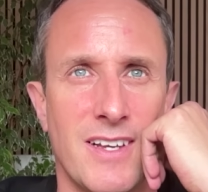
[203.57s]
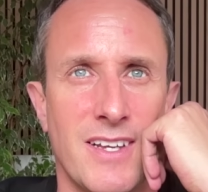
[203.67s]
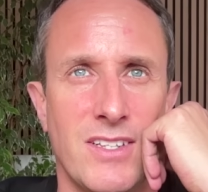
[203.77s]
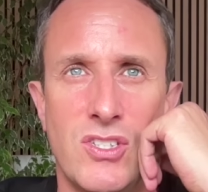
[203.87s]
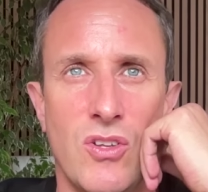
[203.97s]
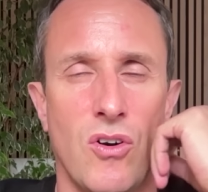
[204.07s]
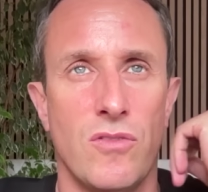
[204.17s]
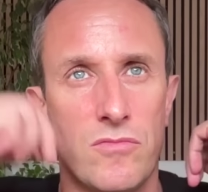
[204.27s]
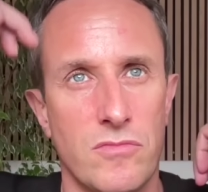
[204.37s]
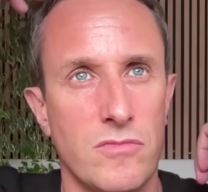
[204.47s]
It's not
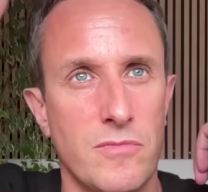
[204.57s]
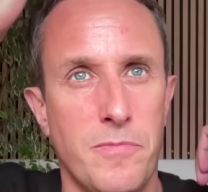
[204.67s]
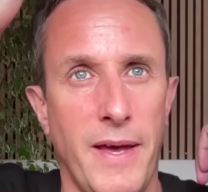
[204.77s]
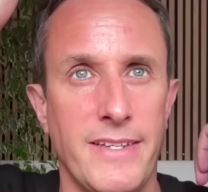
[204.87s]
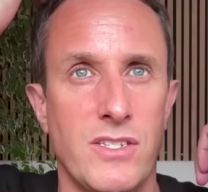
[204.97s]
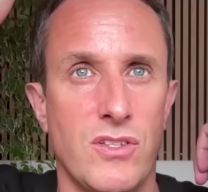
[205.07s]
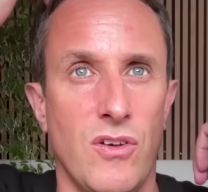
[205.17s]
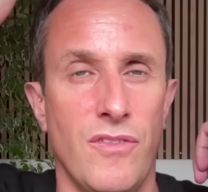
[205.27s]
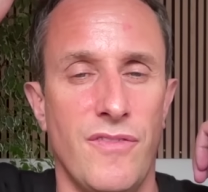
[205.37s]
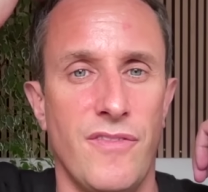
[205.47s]
based
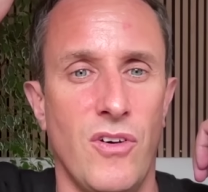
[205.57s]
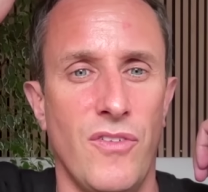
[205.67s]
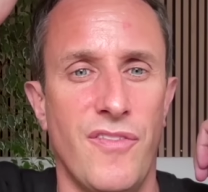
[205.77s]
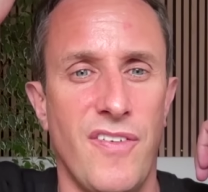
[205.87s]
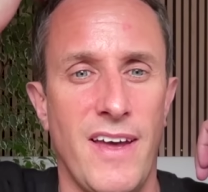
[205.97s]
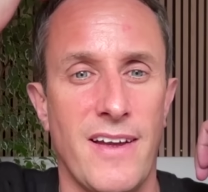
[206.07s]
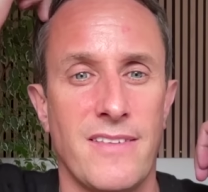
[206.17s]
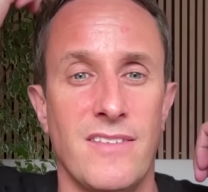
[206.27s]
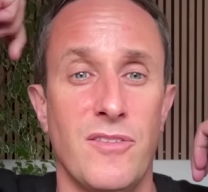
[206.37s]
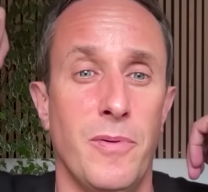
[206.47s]
on, on fact.
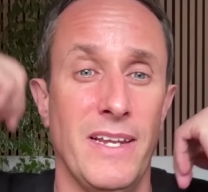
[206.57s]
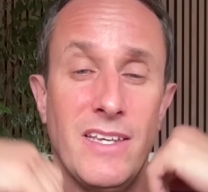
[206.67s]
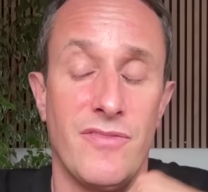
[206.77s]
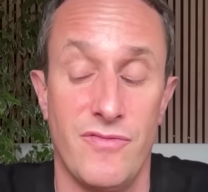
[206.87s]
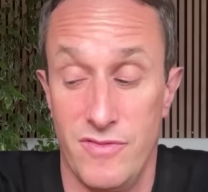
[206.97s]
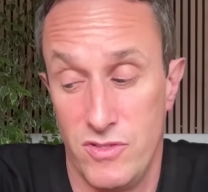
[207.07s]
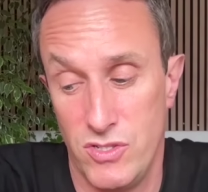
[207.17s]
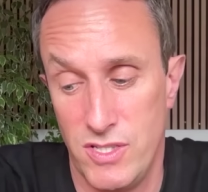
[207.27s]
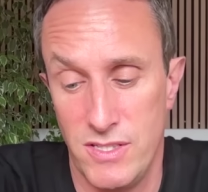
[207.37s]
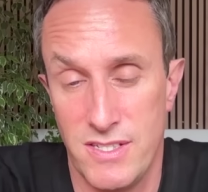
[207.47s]
It's a belief,
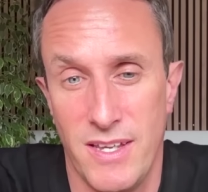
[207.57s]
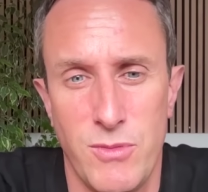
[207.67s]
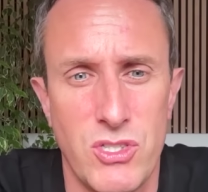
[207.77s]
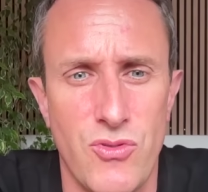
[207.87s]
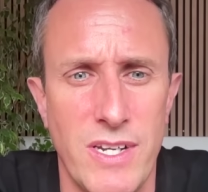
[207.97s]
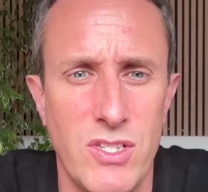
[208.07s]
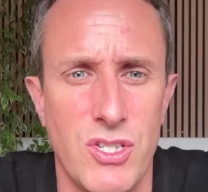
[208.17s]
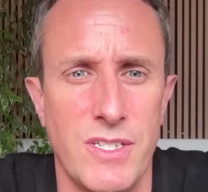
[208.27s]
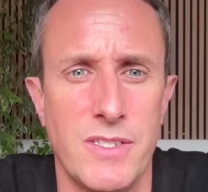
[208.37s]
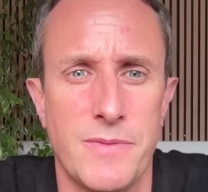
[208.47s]
just in the same as religion
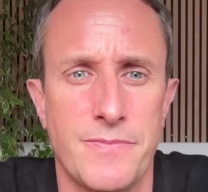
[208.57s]
is.